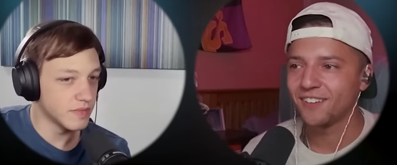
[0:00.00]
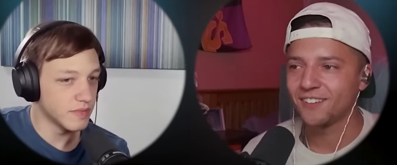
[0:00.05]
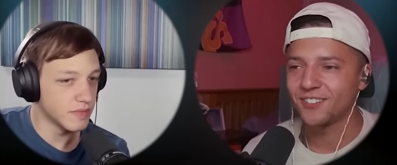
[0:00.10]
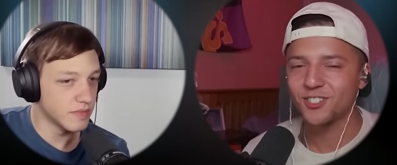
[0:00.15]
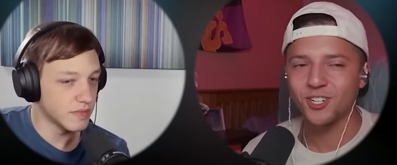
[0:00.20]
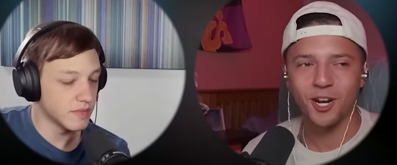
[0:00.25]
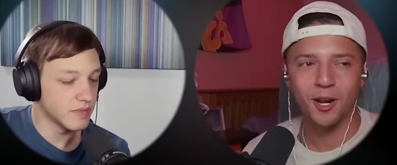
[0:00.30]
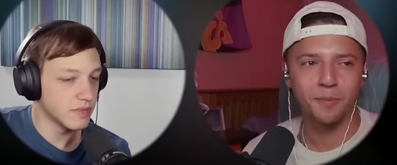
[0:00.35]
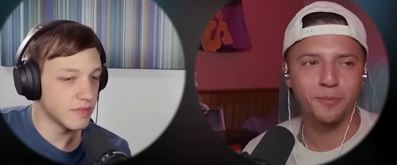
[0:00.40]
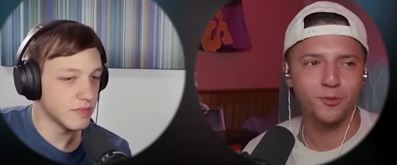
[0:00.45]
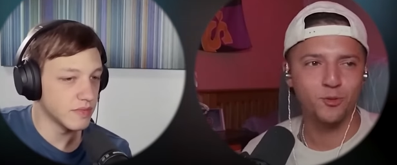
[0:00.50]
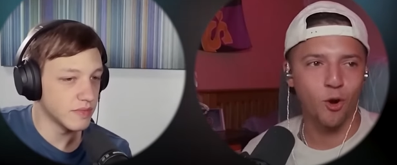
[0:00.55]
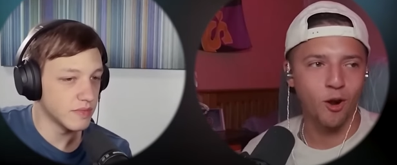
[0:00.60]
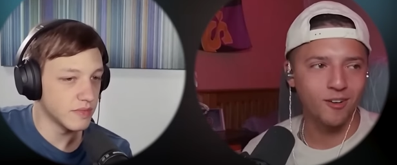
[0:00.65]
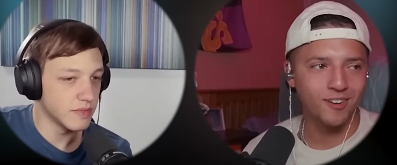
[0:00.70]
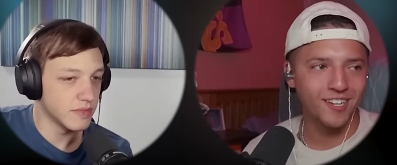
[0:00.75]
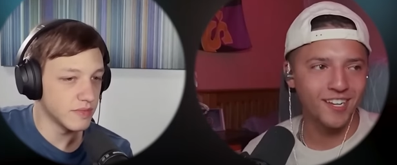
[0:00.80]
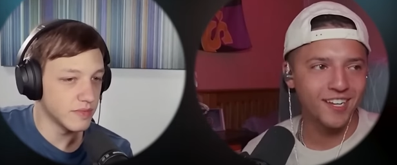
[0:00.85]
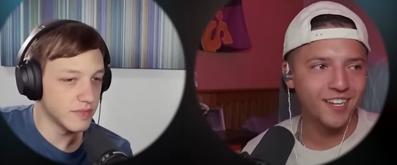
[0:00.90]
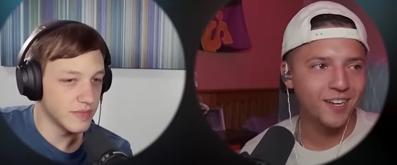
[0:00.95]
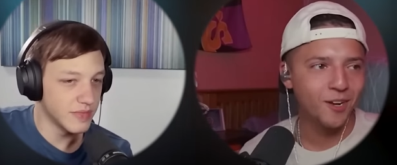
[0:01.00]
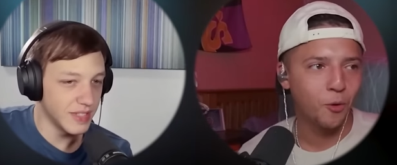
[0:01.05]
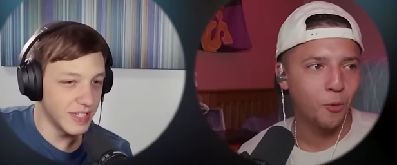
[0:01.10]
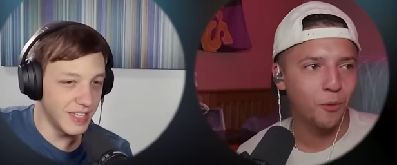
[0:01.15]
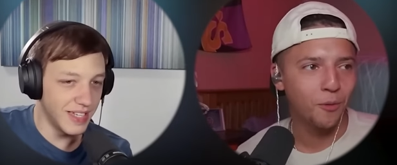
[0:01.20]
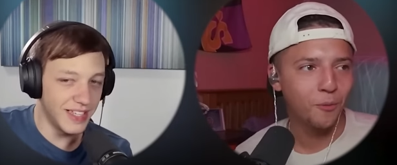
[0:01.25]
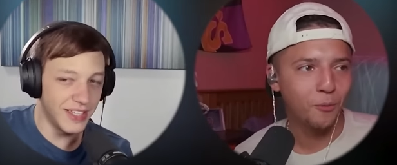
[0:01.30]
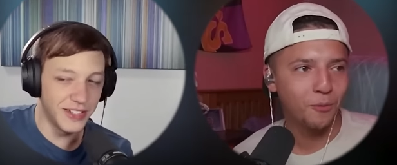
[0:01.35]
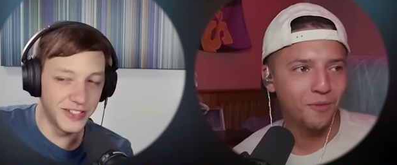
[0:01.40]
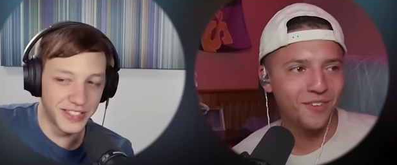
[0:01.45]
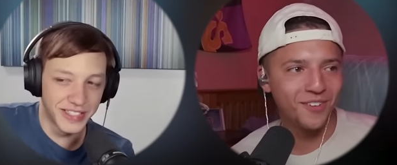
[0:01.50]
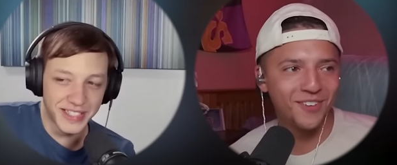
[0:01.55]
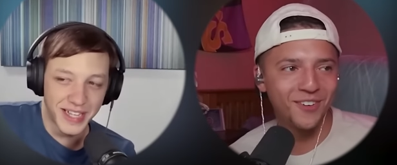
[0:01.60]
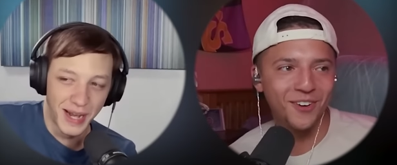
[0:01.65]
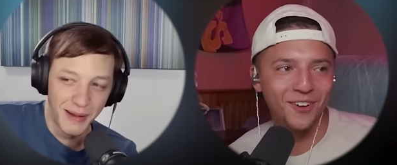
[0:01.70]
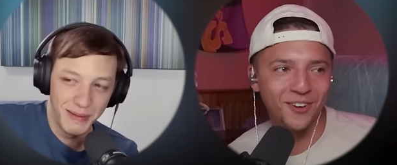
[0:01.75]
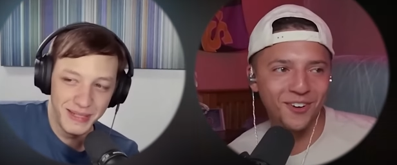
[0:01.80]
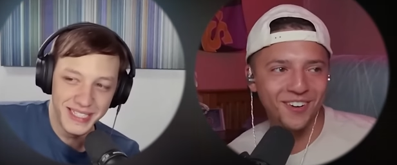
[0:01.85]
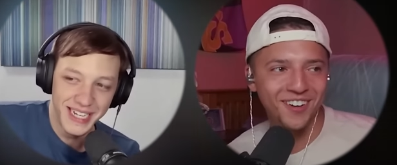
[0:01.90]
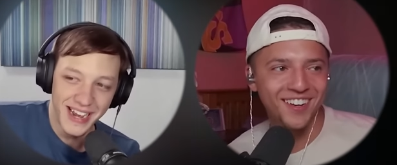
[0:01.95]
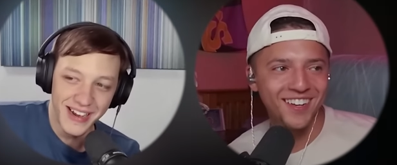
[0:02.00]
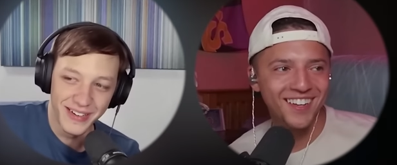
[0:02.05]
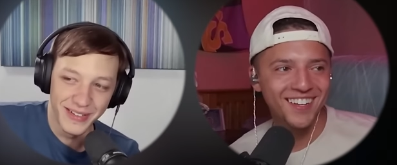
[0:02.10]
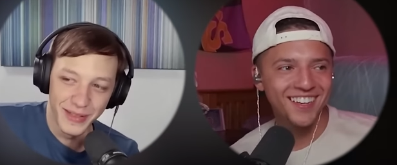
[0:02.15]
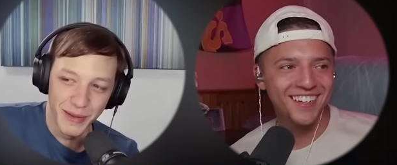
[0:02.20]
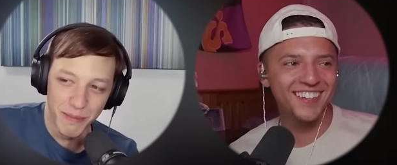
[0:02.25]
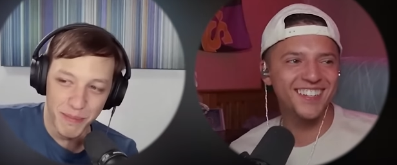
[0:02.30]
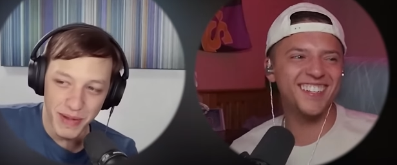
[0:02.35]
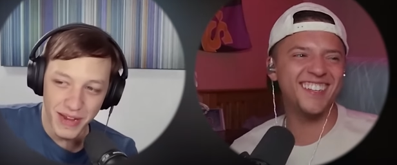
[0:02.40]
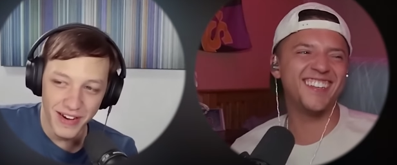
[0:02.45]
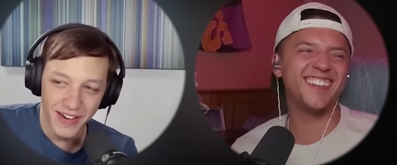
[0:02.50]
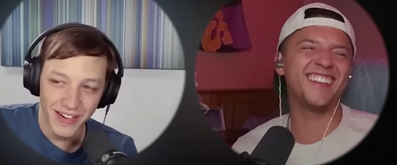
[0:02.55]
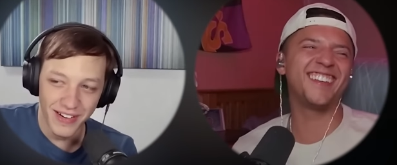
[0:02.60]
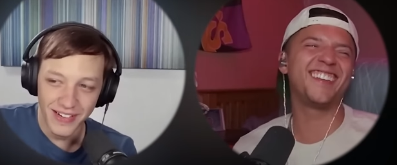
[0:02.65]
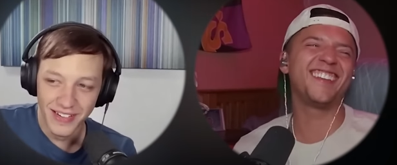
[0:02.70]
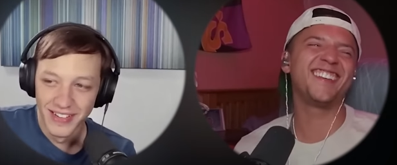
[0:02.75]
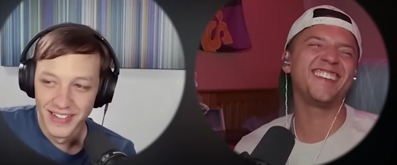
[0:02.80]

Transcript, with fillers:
Speaker 1: Shut up, drunkie. You're just coming down on the beer.